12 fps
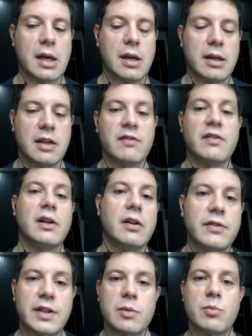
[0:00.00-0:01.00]
uh,
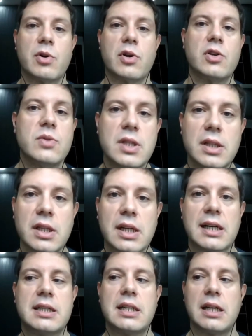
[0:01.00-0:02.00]
involved in producing the
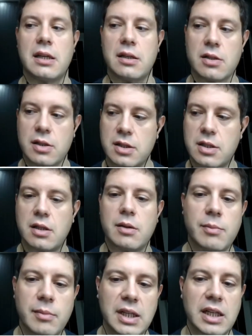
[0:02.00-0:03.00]
content onto the
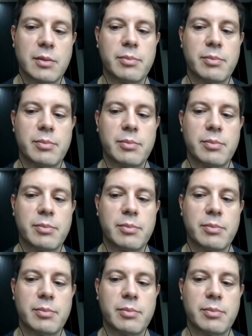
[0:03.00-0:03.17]
media